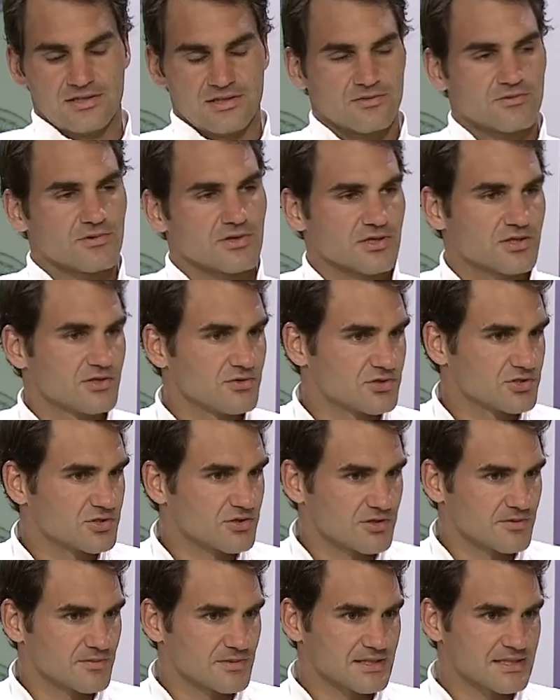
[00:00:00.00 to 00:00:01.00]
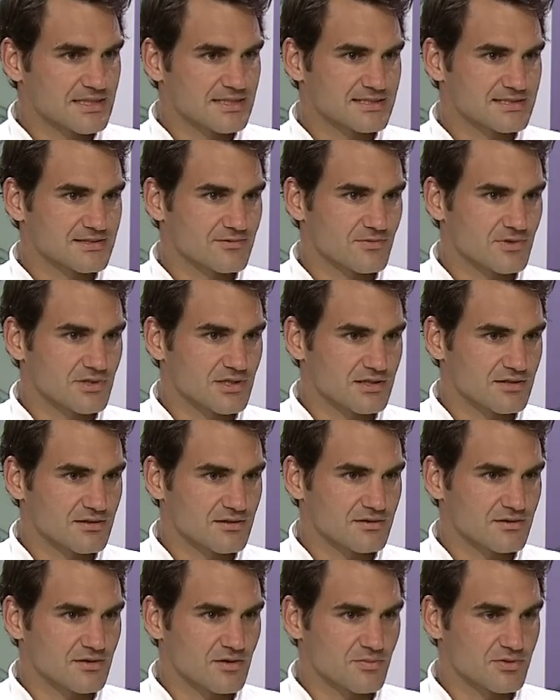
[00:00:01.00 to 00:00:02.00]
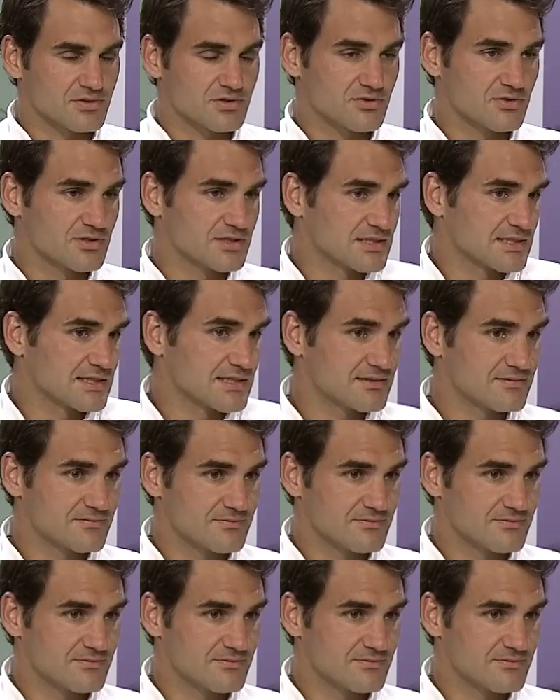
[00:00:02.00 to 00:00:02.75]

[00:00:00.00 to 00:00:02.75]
what a huge tournament it is and what a opportunity